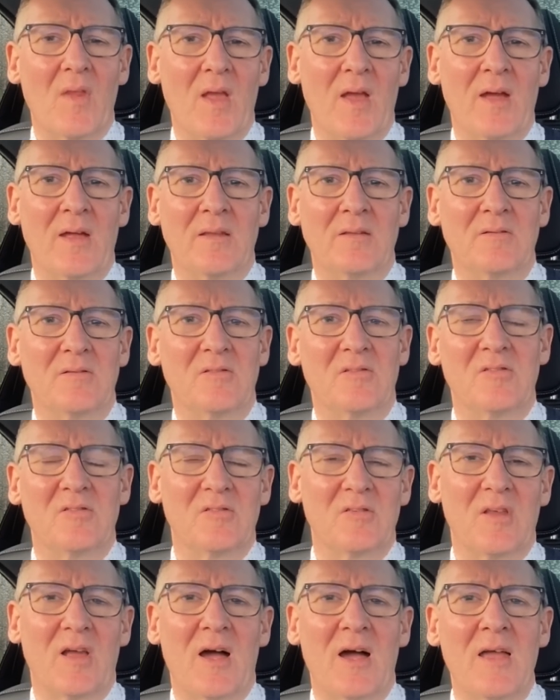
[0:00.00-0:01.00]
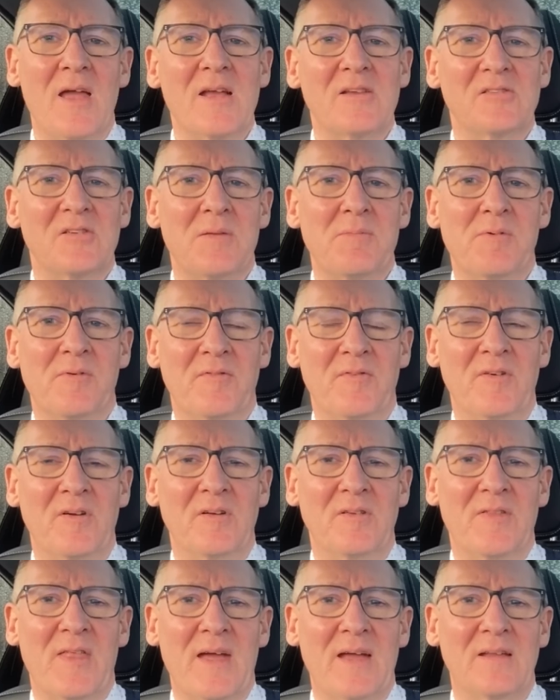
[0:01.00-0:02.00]
and I actually
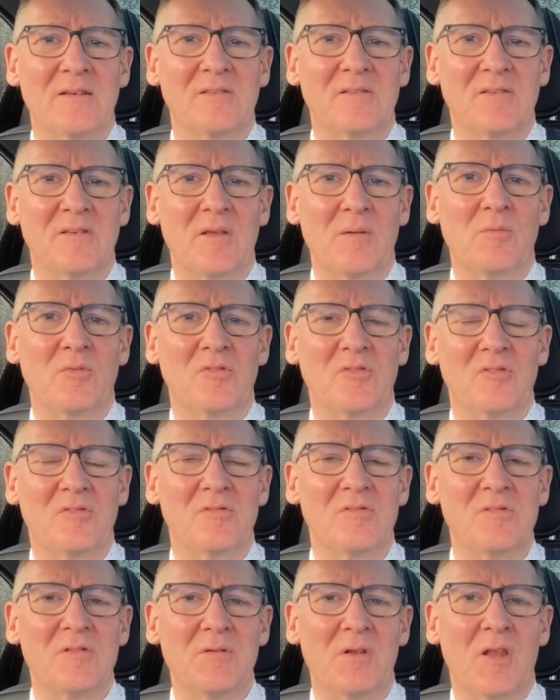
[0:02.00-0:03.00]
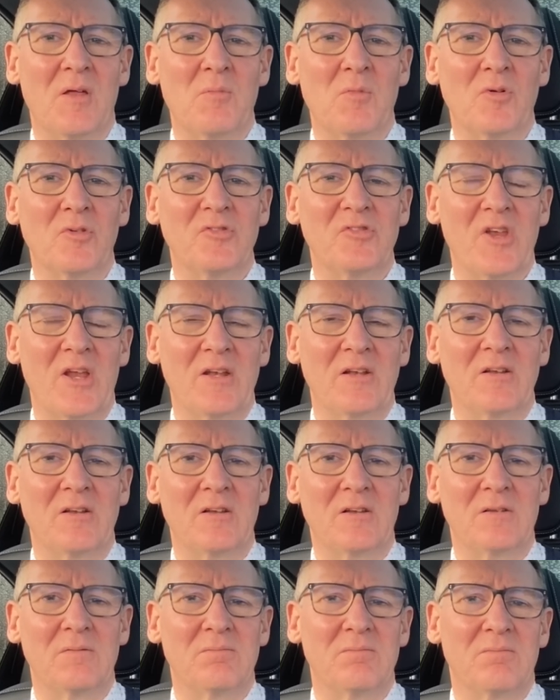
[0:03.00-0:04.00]
preferred that. It was a lot more
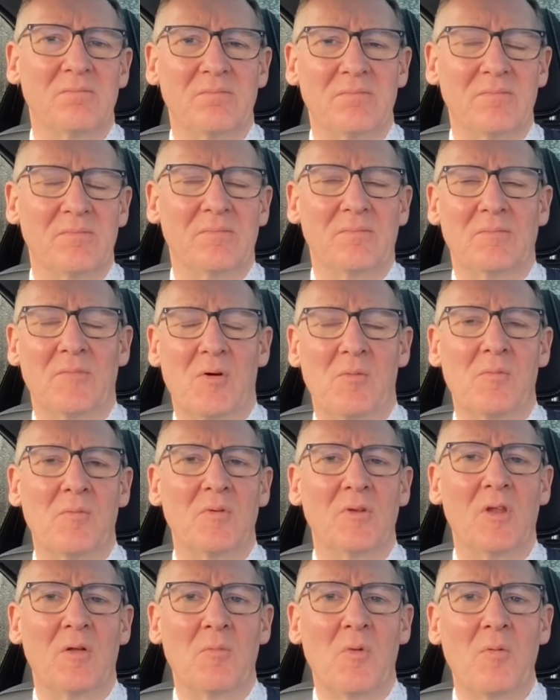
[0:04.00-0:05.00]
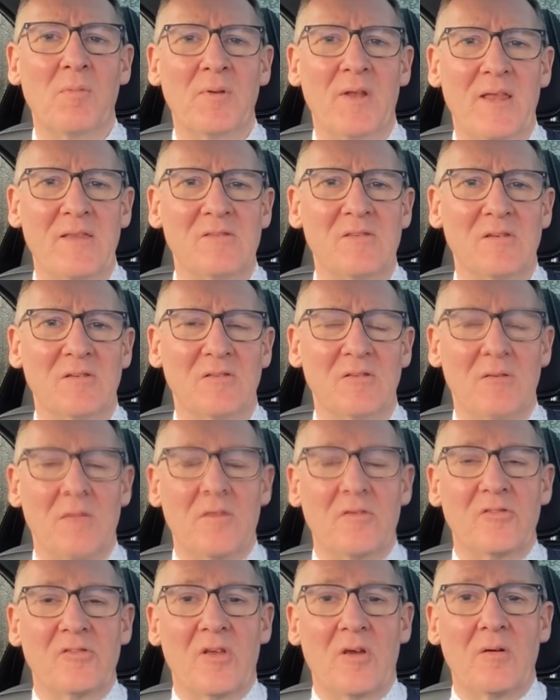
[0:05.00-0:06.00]
gentle, a lot more pleasant.
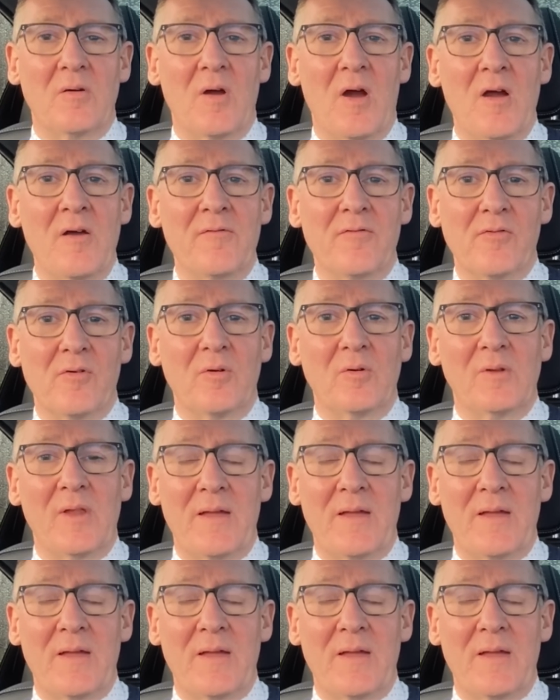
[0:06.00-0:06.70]
So overall,